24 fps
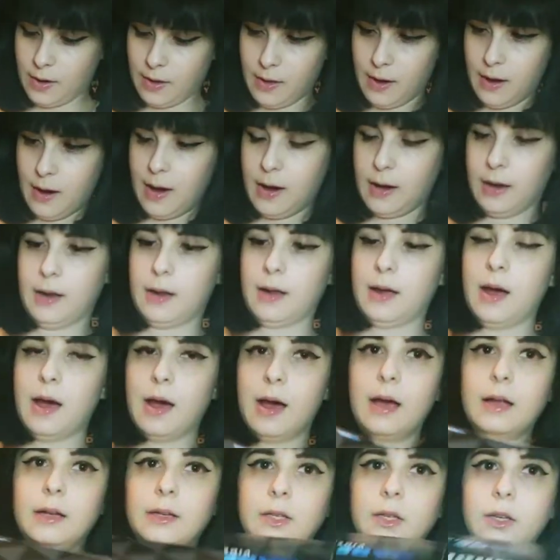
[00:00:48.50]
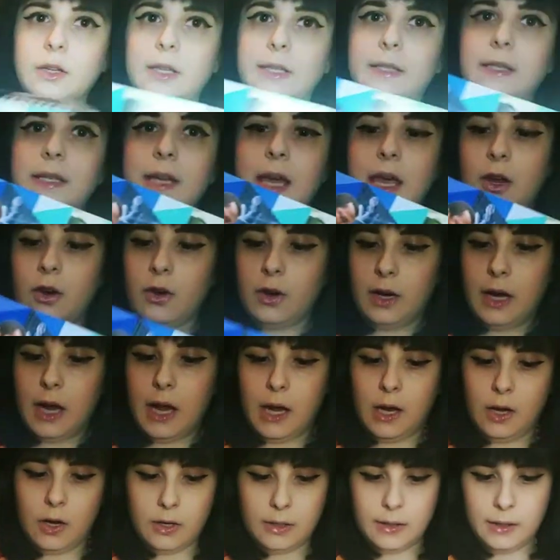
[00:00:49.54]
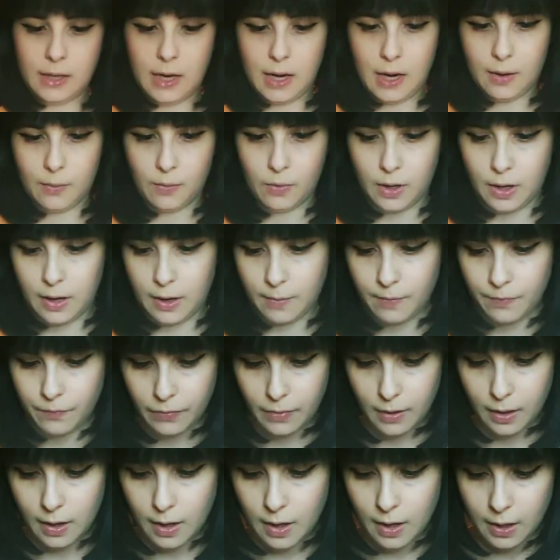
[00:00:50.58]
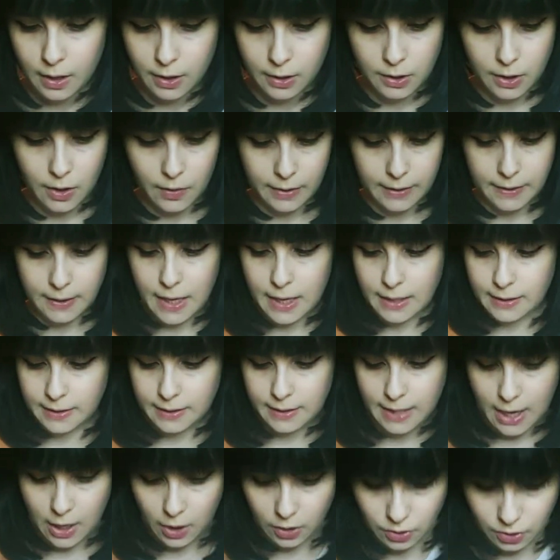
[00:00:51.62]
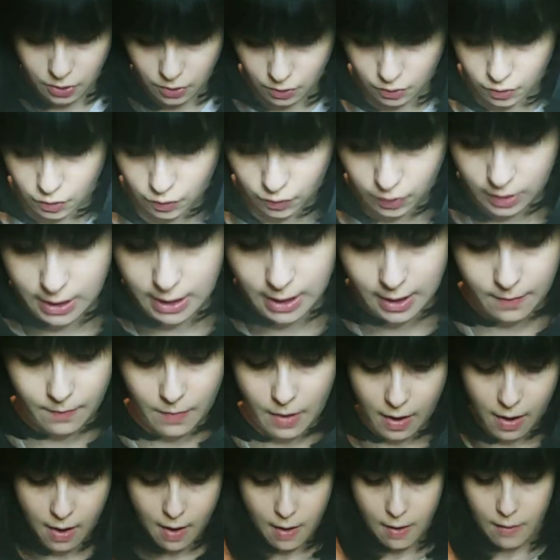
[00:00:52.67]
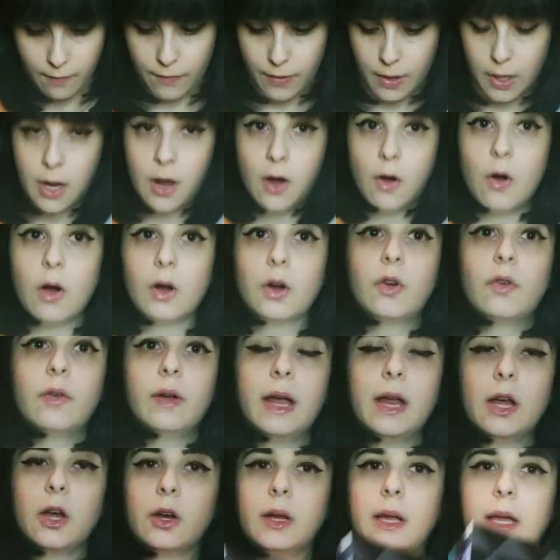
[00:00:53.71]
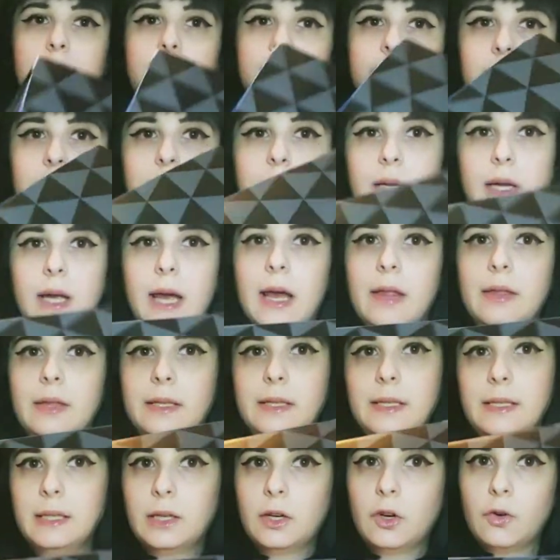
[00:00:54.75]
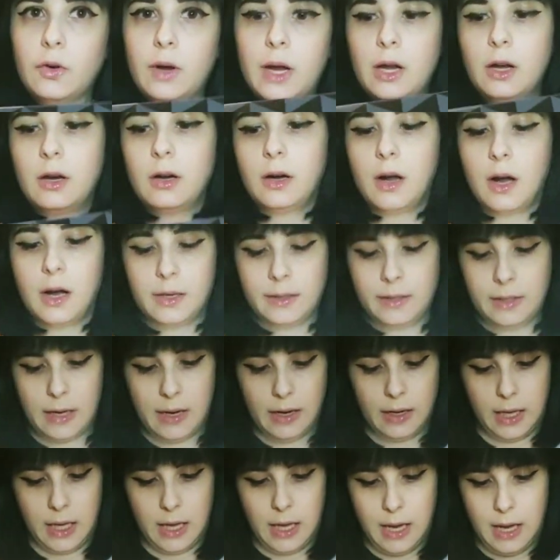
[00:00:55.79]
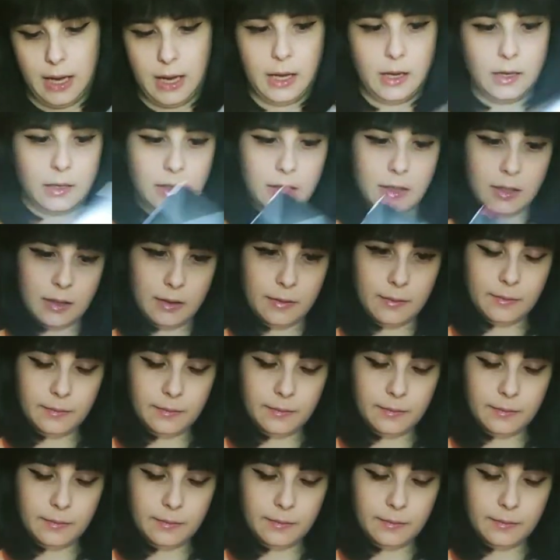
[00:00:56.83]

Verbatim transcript: that I got. So this is a creator's camera. So it says Dare to Dream Video Creator Kit. So yeah, this is a creator content kit